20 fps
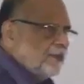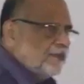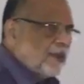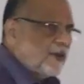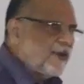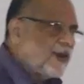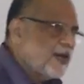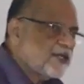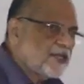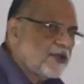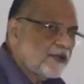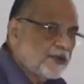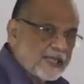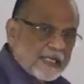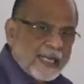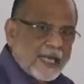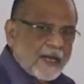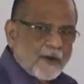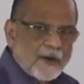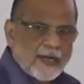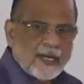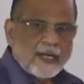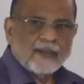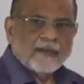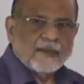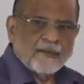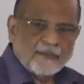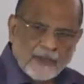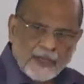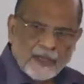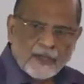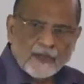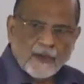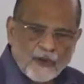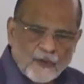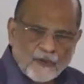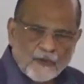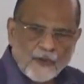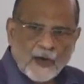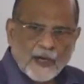Provides you with carotene. We
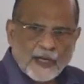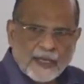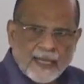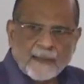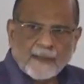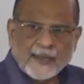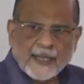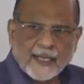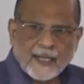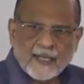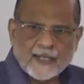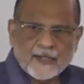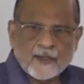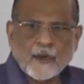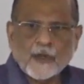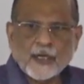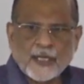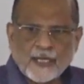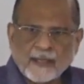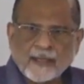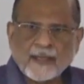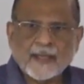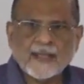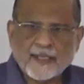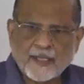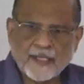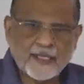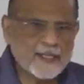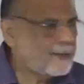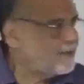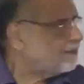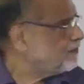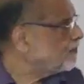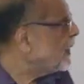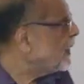don't want America's golden rice.